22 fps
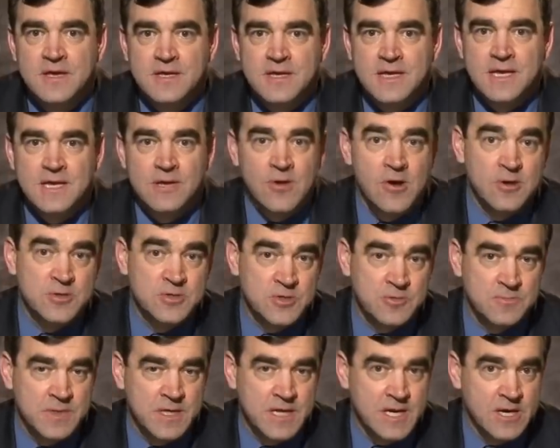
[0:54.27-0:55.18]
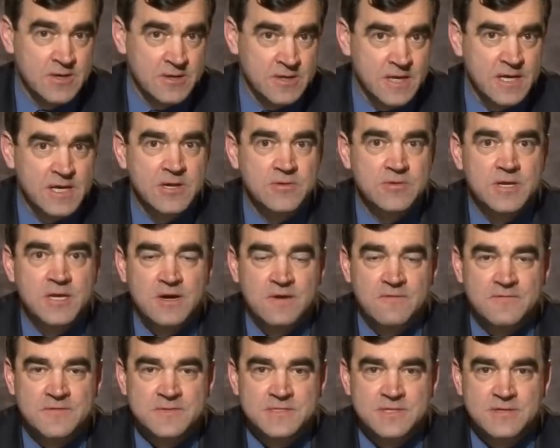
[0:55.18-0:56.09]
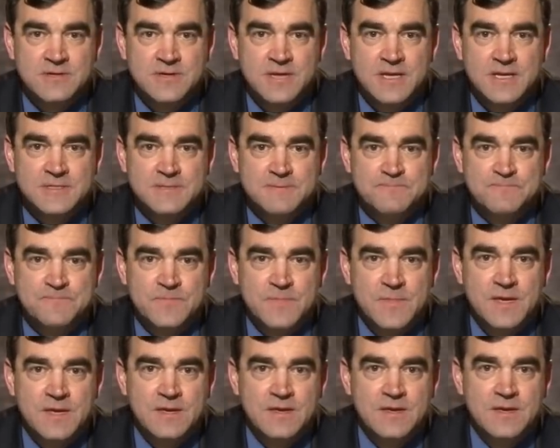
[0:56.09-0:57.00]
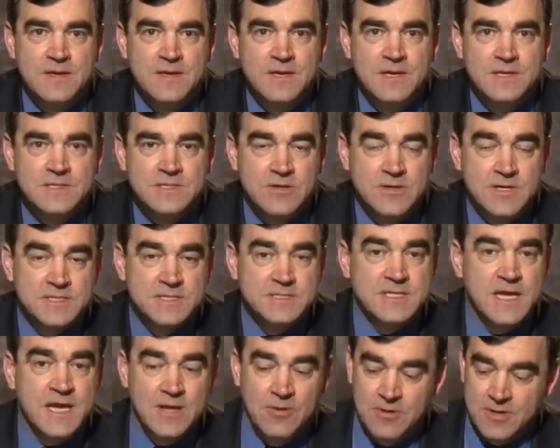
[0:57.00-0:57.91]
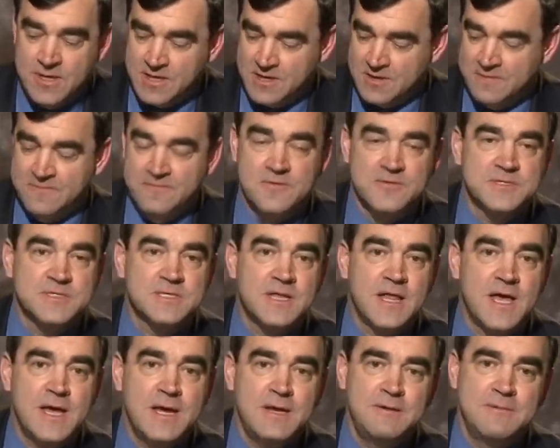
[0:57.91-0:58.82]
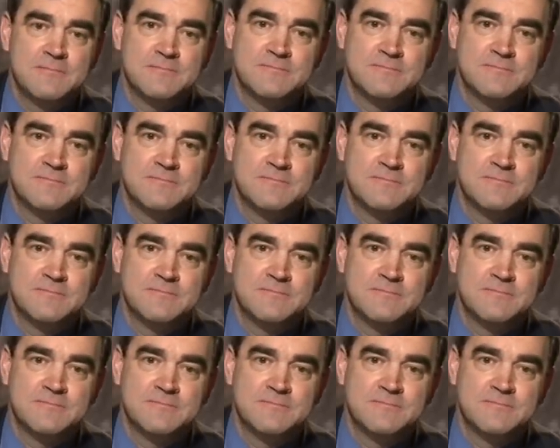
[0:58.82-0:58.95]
in long-term care and acute care facilities. So let's take a look at our first slide.